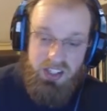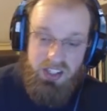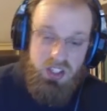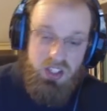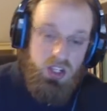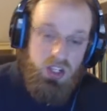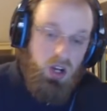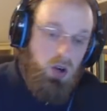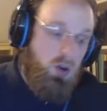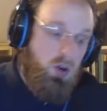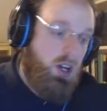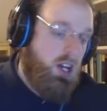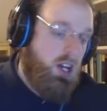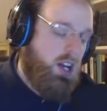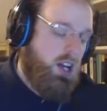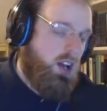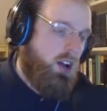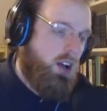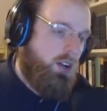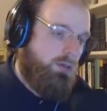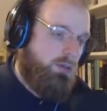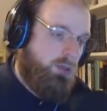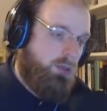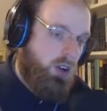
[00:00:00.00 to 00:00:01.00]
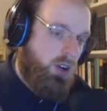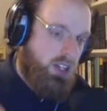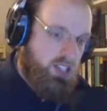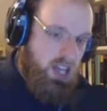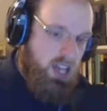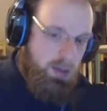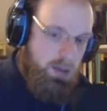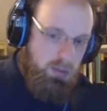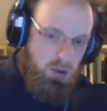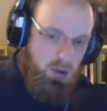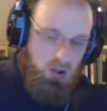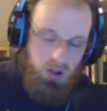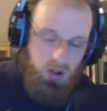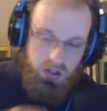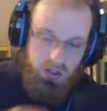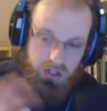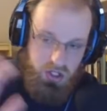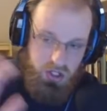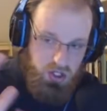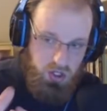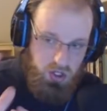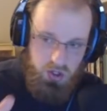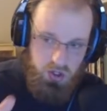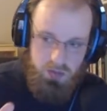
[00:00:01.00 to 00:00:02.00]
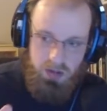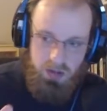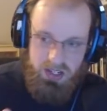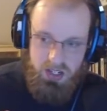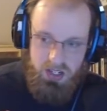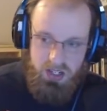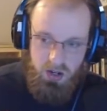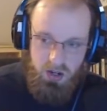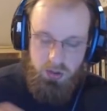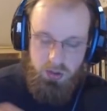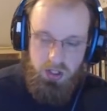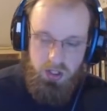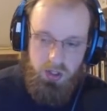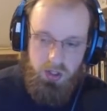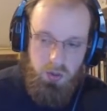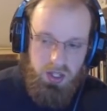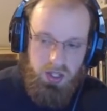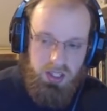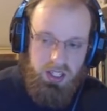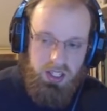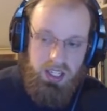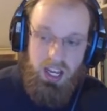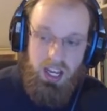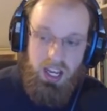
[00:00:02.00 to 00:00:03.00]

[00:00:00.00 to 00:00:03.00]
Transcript: So, for example, I'll just use myself really quickly.